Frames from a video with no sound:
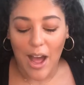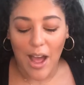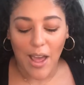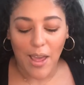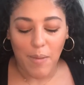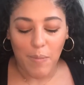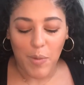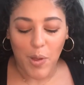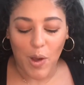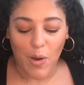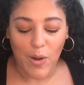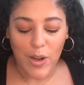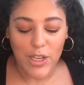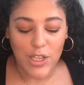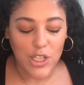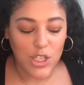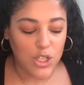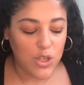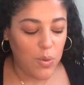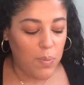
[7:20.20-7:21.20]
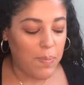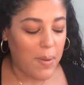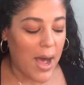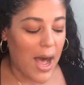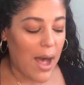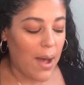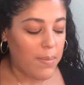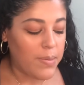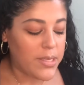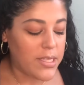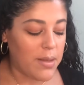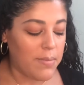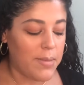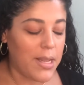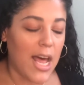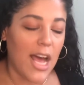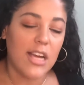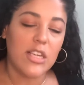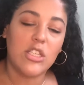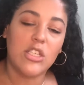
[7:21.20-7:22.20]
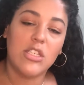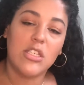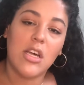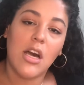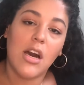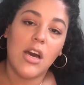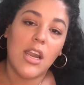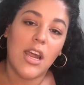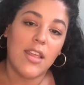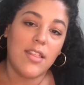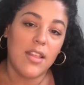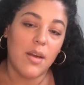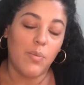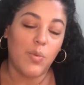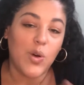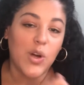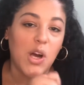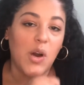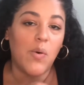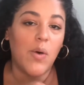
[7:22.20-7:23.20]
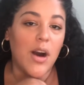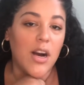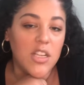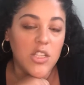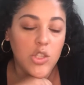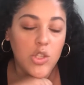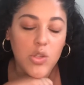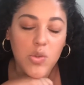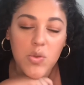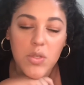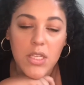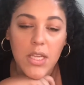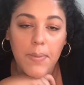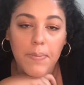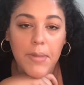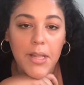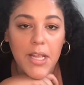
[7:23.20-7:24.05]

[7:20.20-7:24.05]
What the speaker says: I am going to pop some lashes on and then we'll go on to some